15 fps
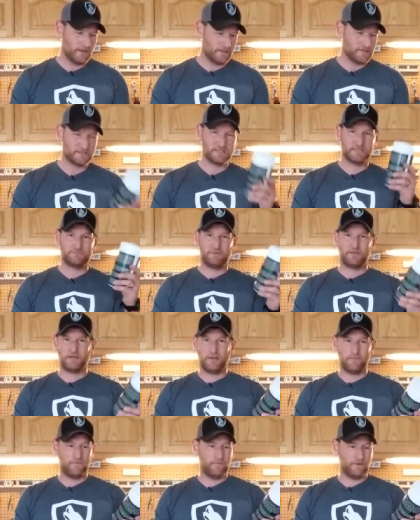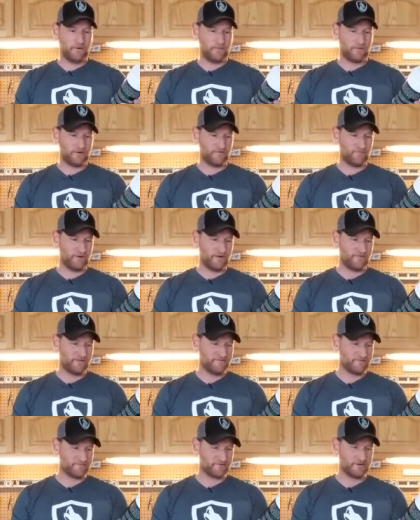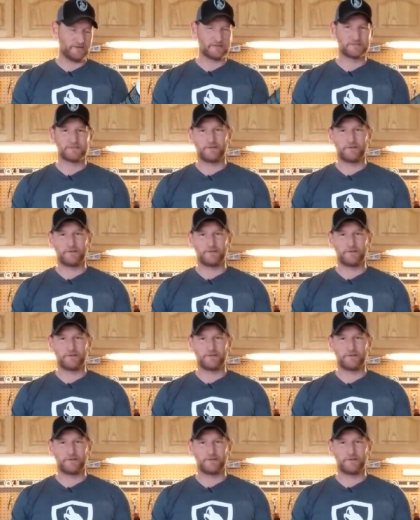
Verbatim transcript: And this has become uh, one of my favorite products.